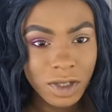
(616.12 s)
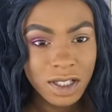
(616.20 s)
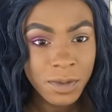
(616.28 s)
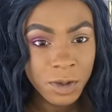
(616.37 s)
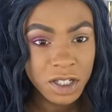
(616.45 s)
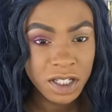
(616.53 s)

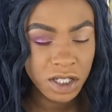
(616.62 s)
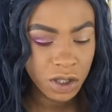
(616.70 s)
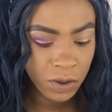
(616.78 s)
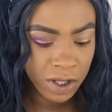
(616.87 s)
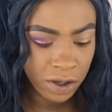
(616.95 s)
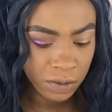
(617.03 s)
It's number
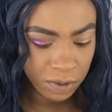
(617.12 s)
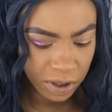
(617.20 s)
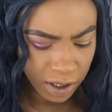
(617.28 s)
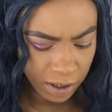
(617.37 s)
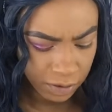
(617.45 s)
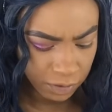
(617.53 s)
63. They don't
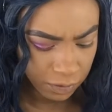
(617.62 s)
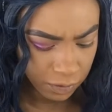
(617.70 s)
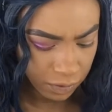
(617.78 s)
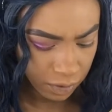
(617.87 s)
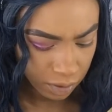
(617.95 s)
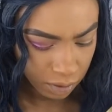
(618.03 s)
really have
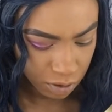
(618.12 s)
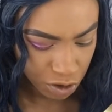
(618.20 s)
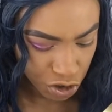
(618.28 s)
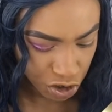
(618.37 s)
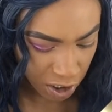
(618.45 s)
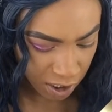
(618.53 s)

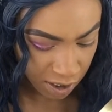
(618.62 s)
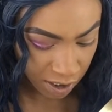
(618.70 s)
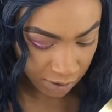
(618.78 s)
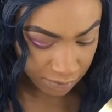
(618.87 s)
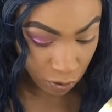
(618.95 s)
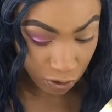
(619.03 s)
shade
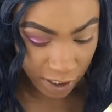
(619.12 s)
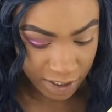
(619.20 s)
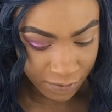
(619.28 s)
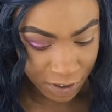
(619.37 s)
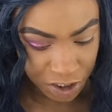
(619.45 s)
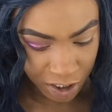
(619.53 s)
names, or
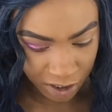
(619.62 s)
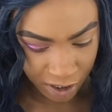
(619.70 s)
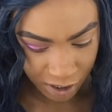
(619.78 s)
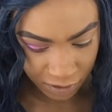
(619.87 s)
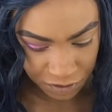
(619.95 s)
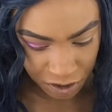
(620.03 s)
last time I checked, they
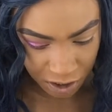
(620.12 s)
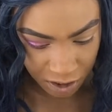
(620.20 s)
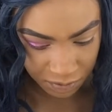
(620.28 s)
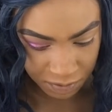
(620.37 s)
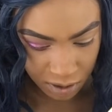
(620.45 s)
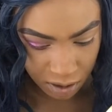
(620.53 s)
didn't have shade
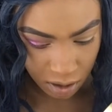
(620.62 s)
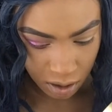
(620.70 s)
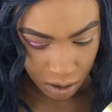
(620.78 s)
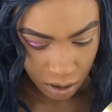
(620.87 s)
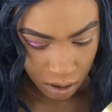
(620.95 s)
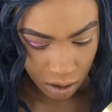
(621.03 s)
names.
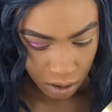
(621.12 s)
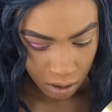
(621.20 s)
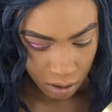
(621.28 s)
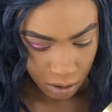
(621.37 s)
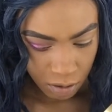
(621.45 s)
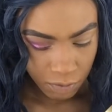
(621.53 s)

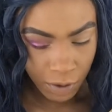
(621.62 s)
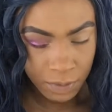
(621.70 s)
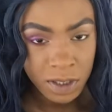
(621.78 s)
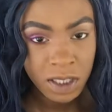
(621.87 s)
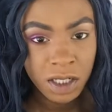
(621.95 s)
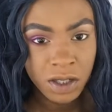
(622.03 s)

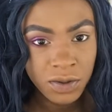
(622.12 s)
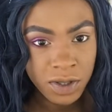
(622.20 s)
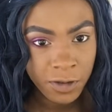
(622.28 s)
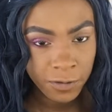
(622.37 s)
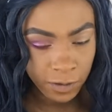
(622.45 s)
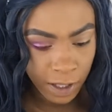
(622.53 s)
I'm just gonna use
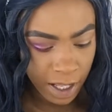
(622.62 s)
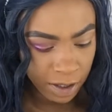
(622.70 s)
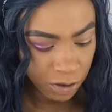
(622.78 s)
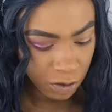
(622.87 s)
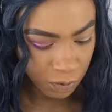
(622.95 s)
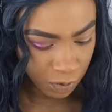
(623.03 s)
a
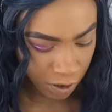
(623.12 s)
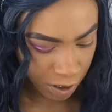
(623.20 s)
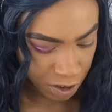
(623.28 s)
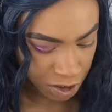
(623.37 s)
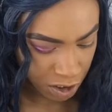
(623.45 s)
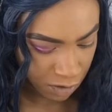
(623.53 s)
flat little
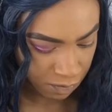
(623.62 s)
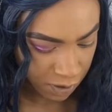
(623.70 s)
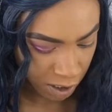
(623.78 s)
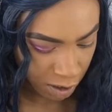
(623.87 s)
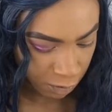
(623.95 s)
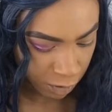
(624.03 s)
brush and
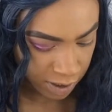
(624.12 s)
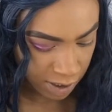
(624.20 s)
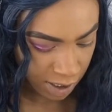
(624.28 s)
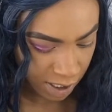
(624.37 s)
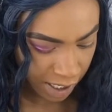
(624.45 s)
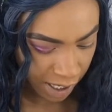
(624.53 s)
pick up what's
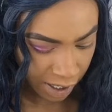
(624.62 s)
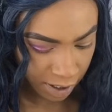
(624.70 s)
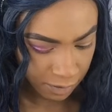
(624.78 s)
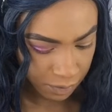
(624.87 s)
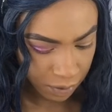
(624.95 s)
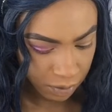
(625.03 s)
in the
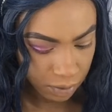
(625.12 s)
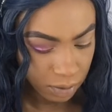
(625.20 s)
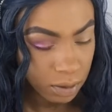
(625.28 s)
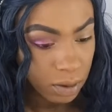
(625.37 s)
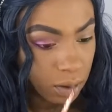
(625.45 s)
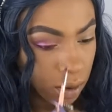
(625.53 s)
cap
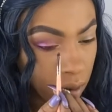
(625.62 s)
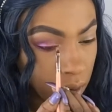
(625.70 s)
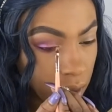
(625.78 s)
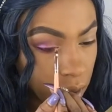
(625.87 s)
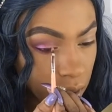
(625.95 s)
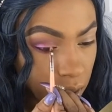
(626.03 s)

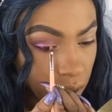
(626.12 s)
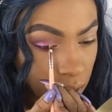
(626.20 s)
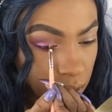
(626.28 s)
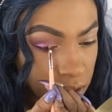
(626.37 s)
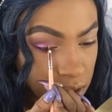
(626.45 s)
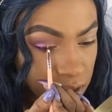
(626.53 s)

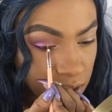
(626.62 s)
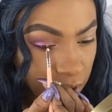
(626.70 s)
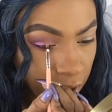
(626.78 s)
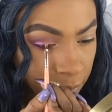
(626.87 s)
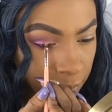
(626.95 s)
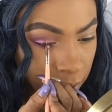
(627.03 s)
and just
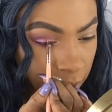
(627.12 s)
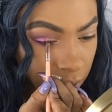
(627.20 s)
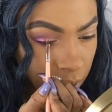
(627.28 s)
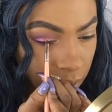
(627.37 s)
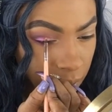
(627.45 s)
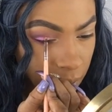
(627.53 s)
tap
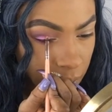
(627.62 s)
it